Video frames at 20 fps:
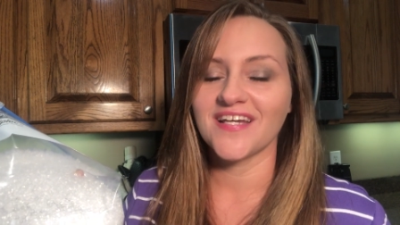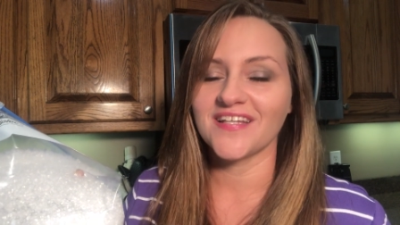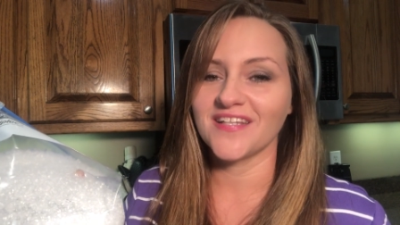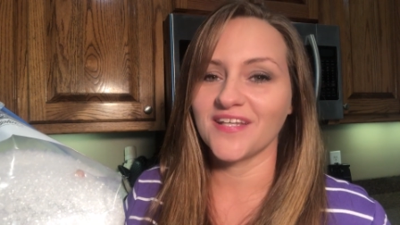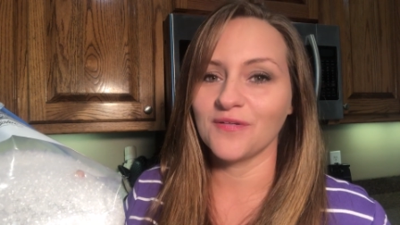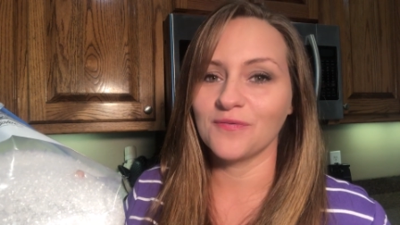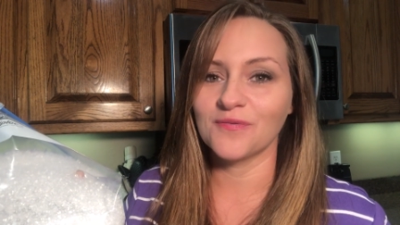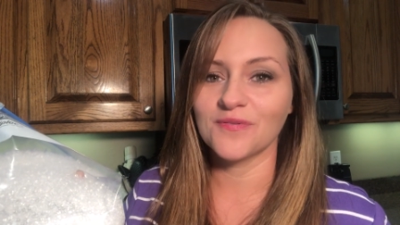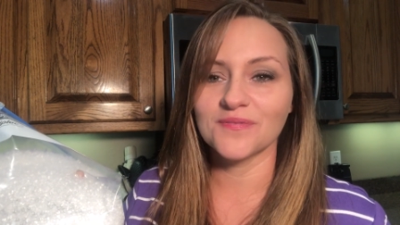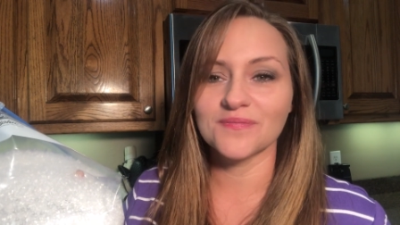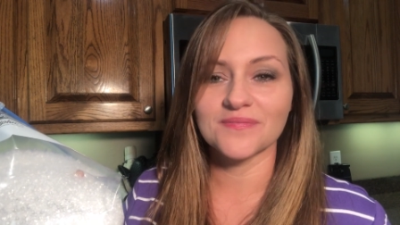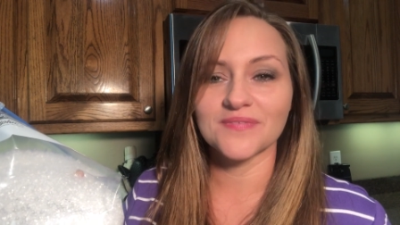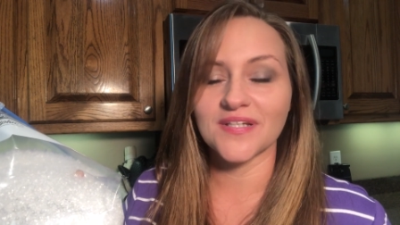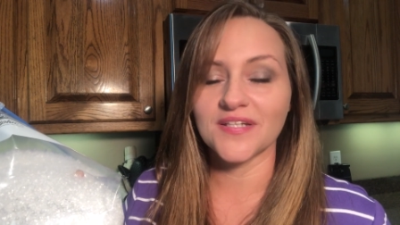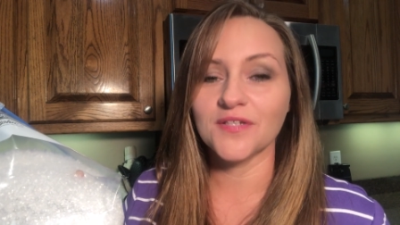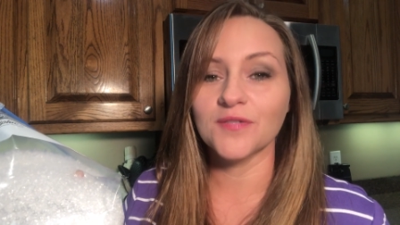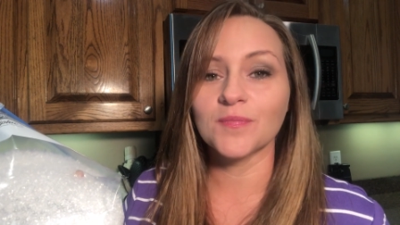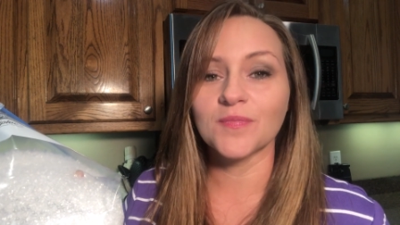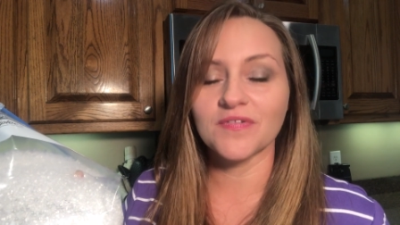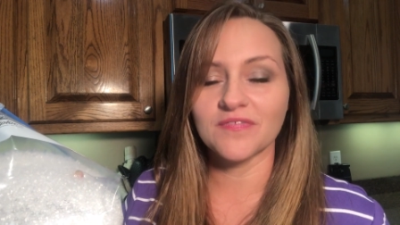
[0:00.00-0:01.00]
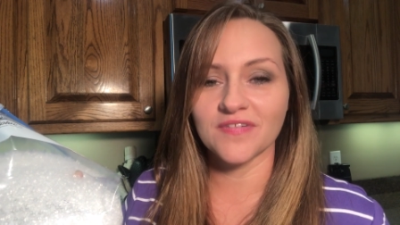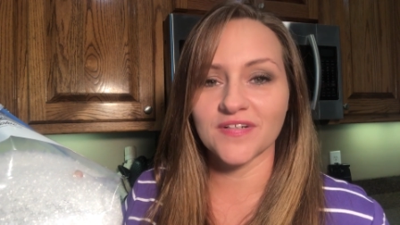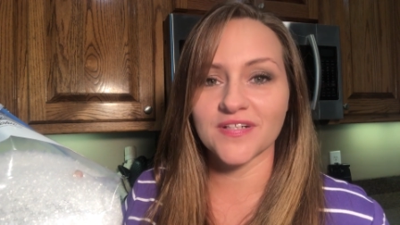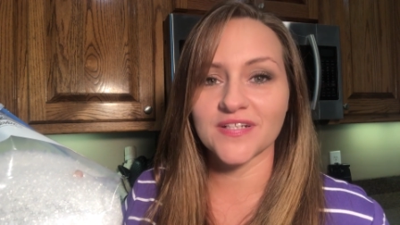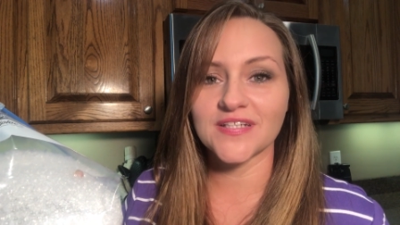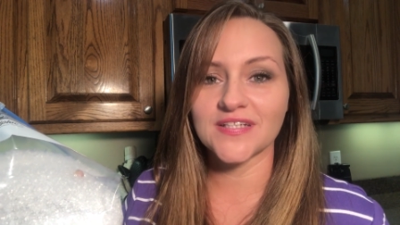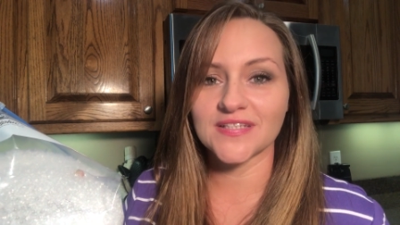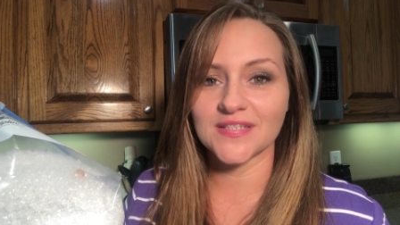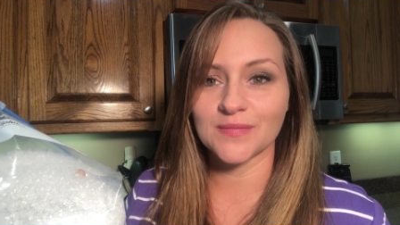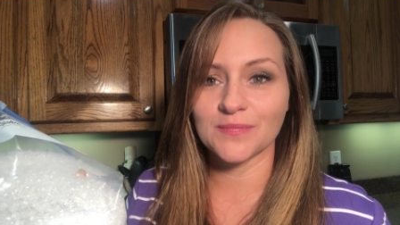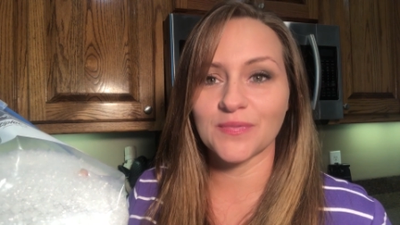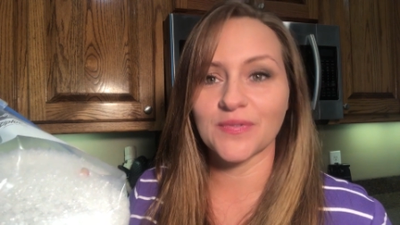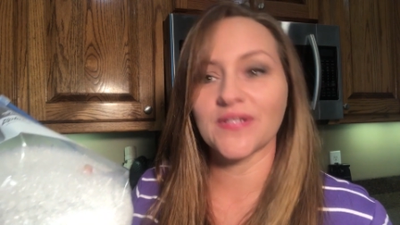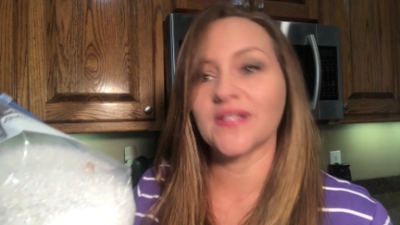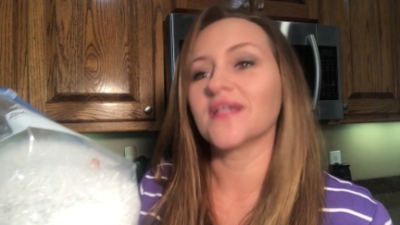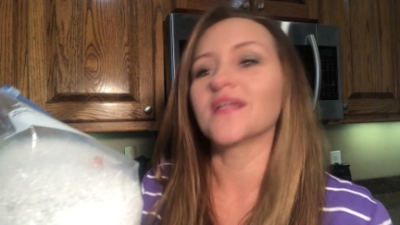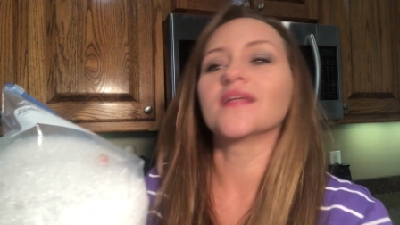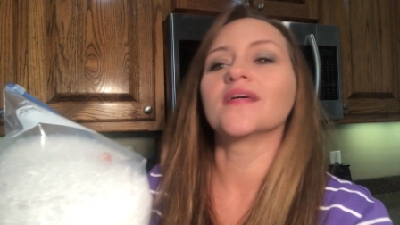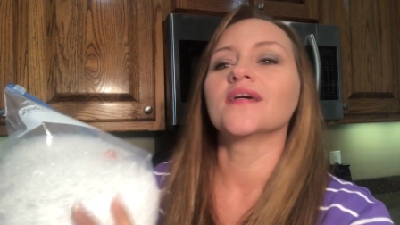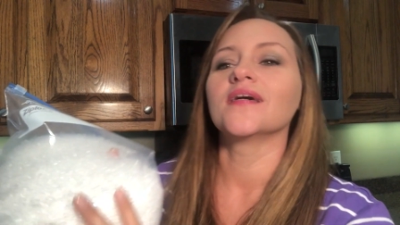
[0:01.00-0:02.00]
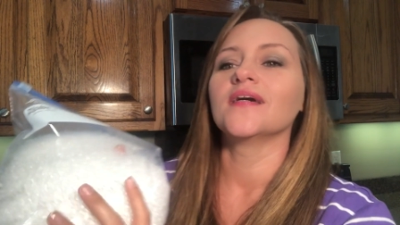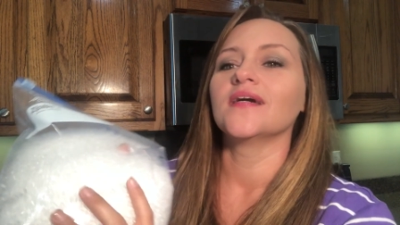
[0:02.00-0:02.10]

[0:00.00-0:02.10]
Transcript: They won't, and you'll be very disappointed.